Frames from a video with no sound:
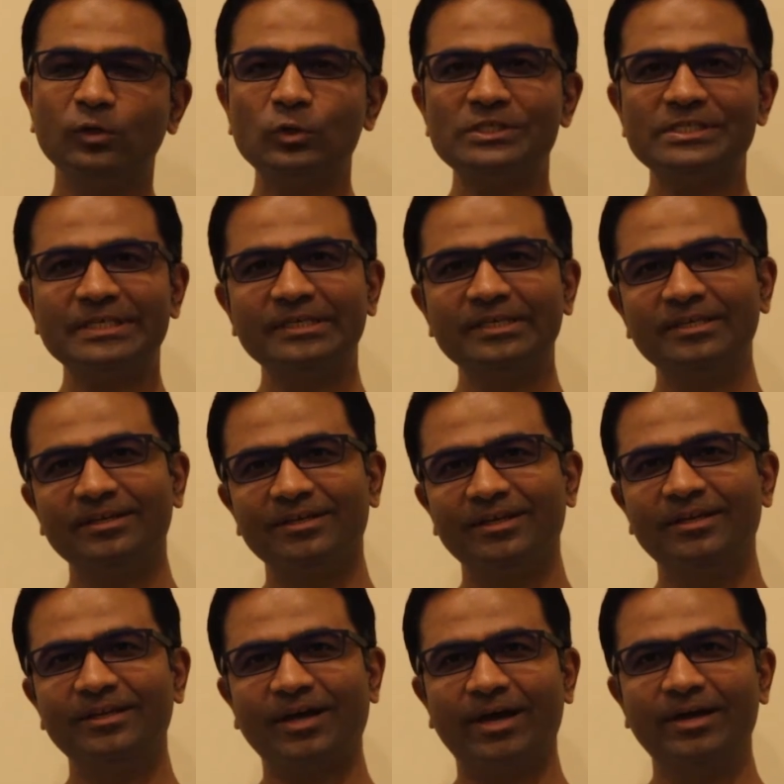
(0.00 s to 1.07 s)
you would see
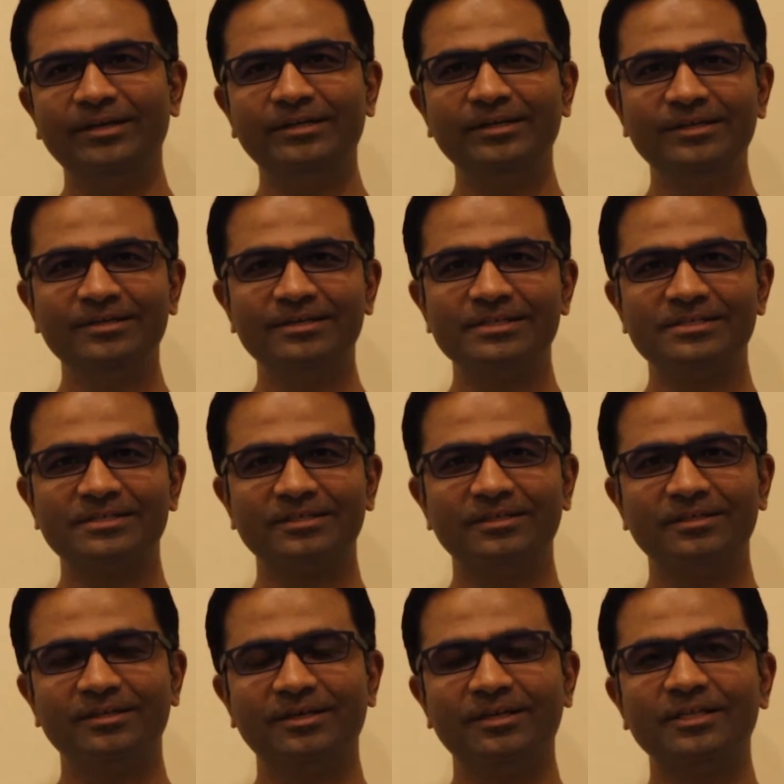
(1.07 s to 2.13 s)
in IT industry,
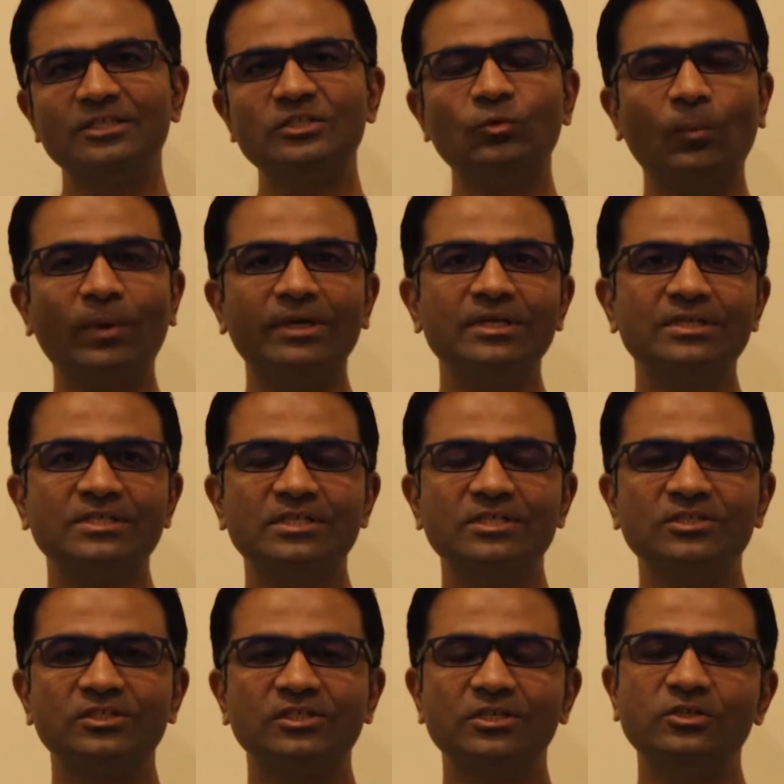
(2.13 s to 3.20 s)
it is very
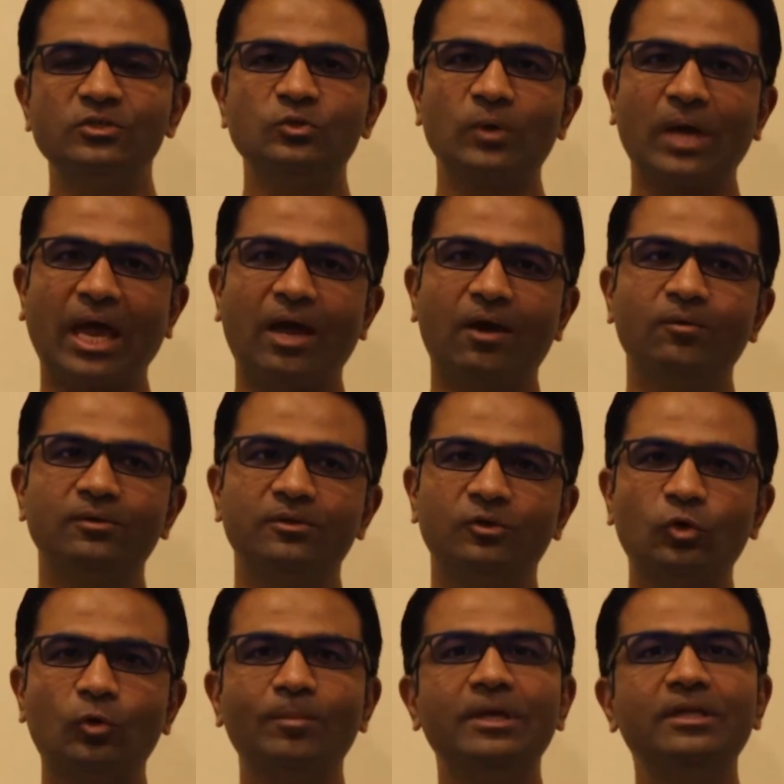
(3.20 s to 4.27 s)
essential to
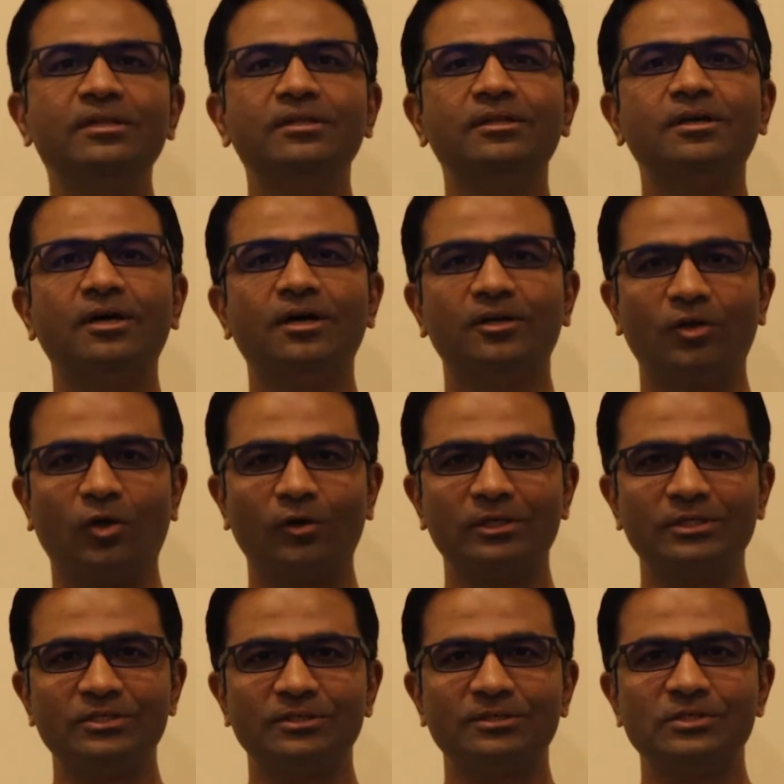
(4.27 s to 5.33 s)
have domain
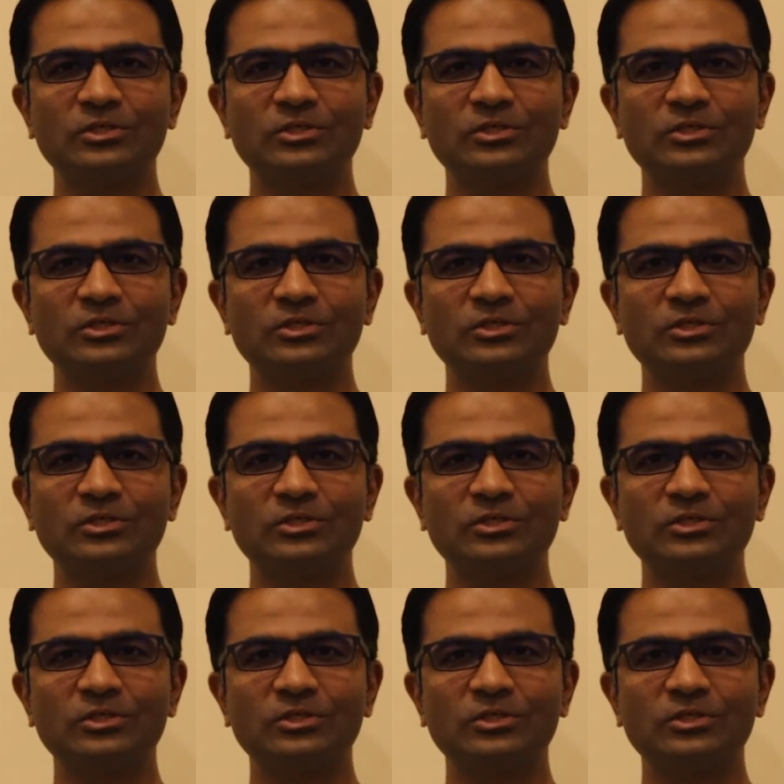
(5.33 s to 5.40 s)
knowledge.